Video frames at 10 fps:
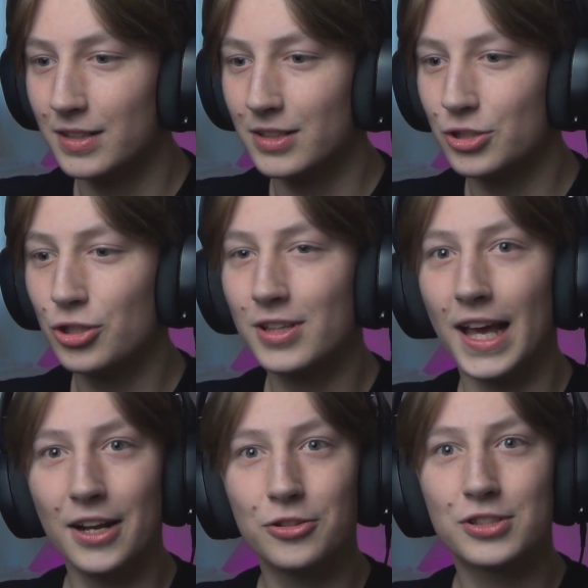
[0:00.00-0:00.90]
You should
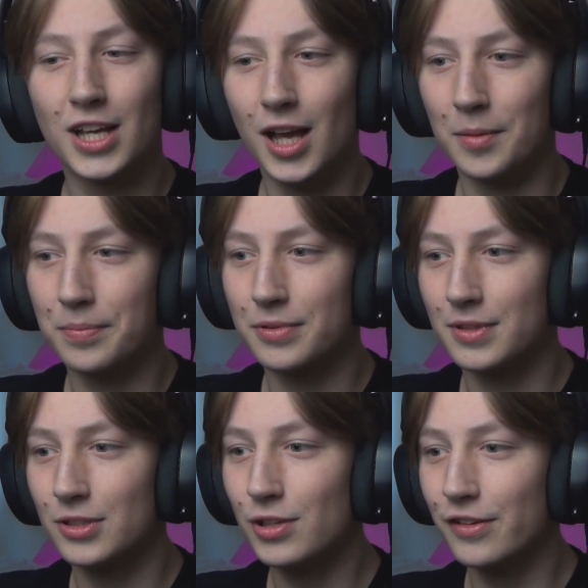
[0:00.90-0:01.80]
get on top.
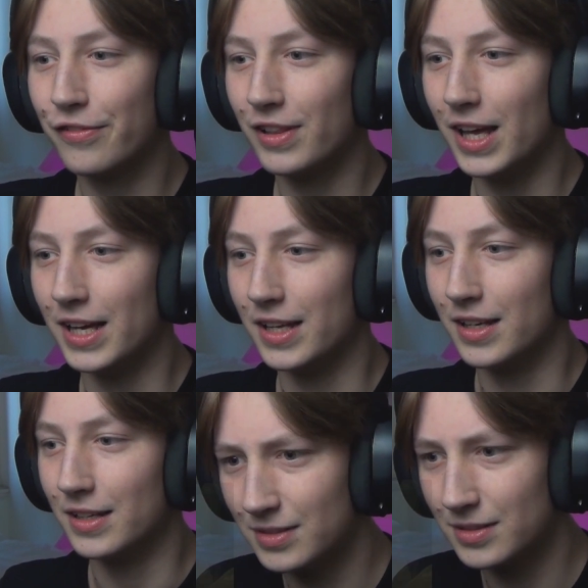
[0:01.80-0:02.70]
You can fly.
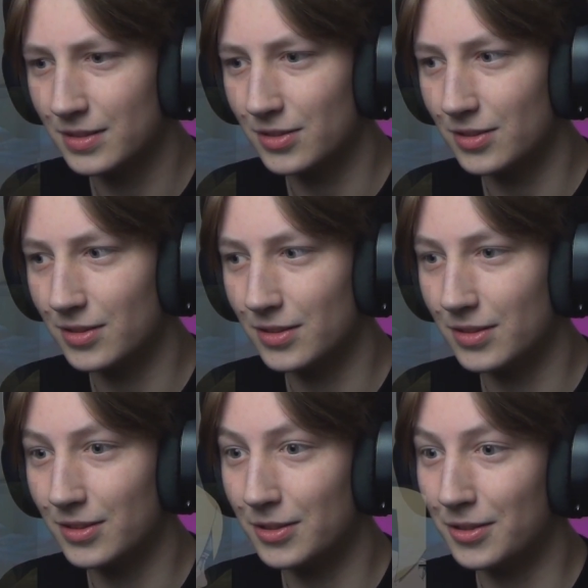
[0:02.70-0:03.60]

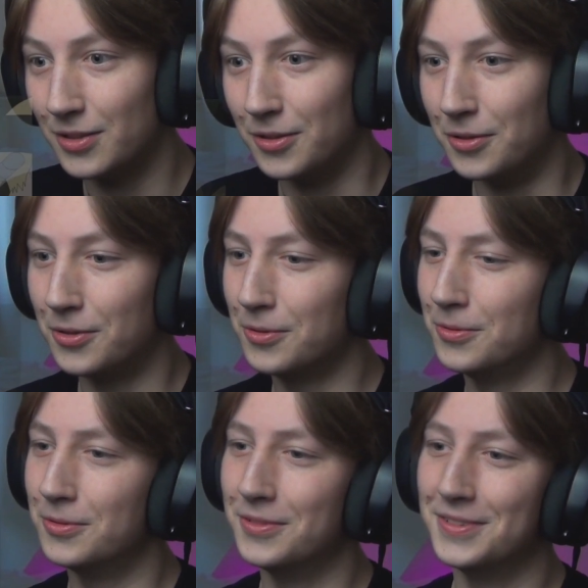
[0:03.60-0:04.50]
Oh.